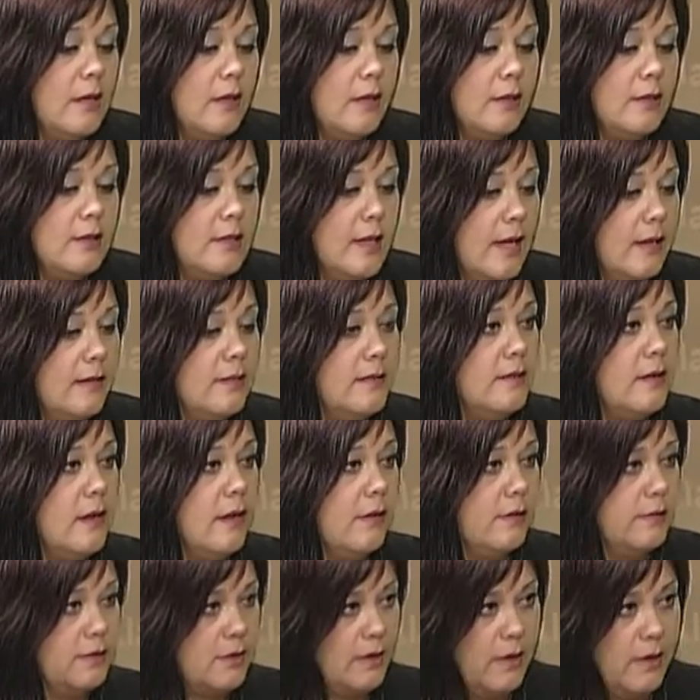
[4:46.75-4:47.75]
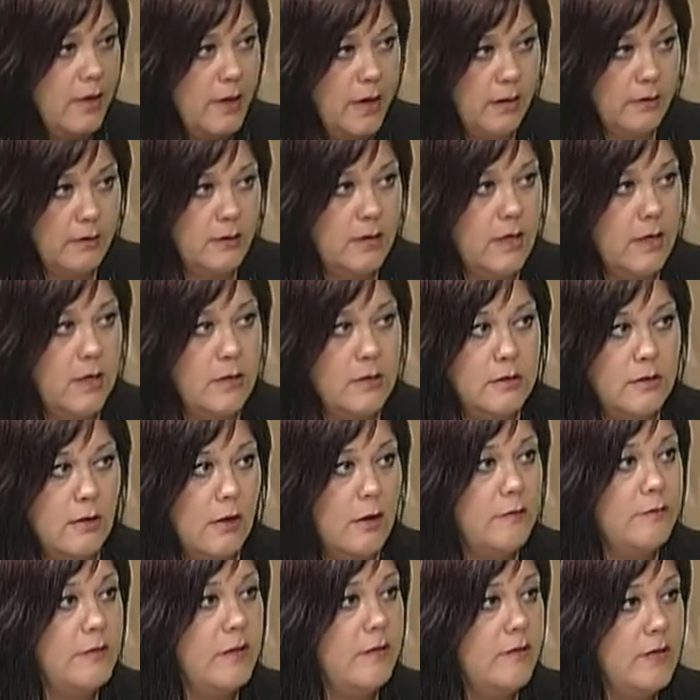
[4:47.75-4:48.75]
Our tax dollars are allocated to
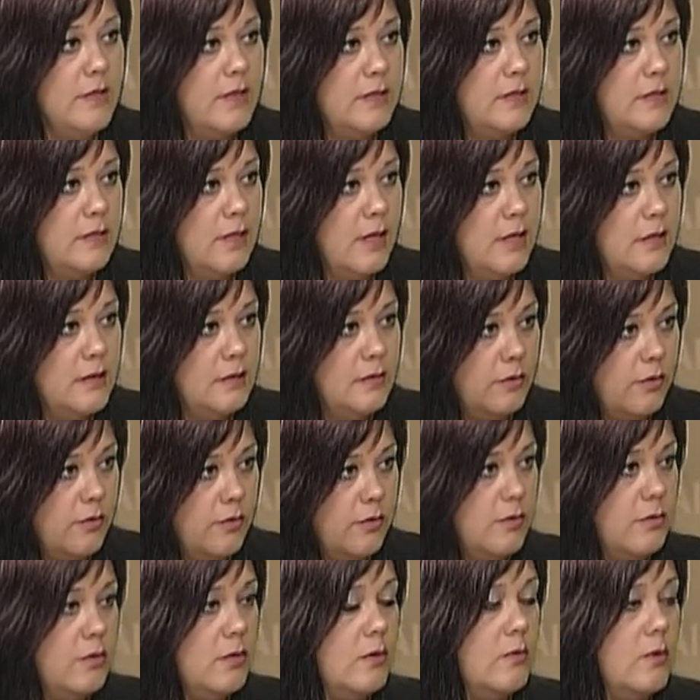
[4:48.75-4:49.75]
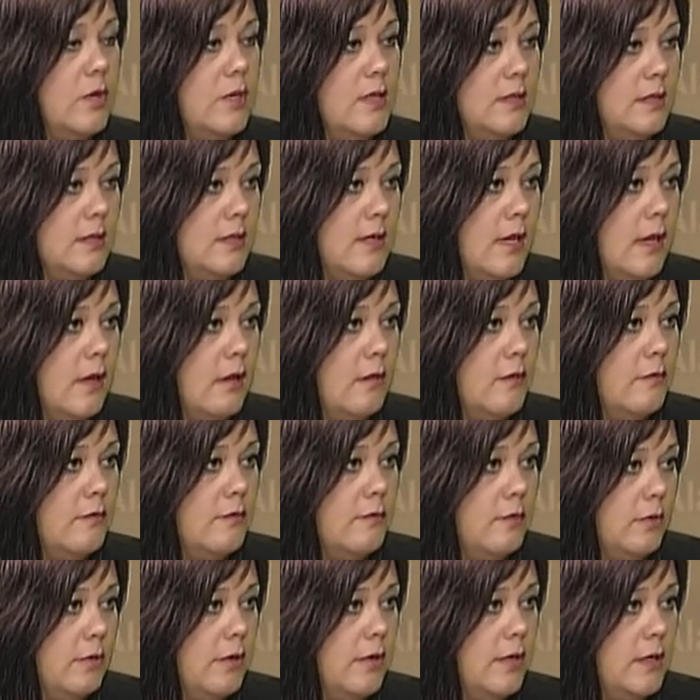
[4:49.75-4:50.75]
all 50 states through what is now
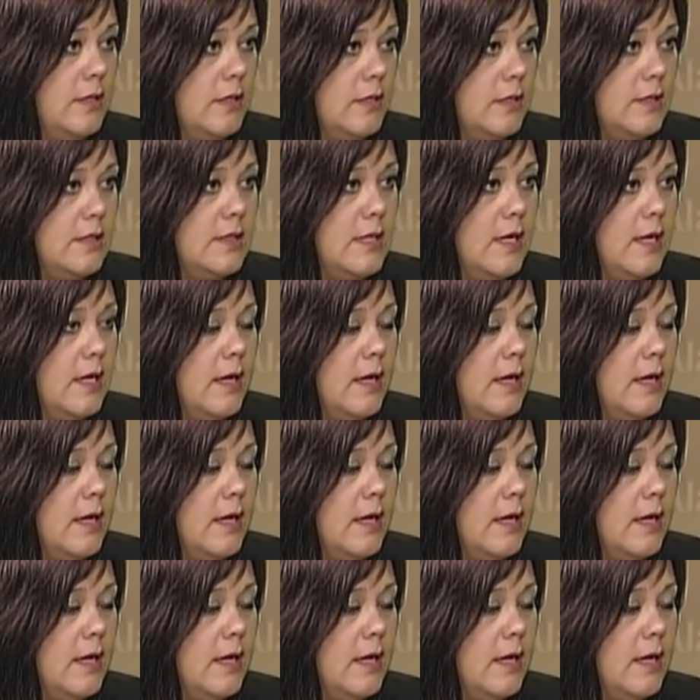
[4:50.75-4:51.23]
Florida's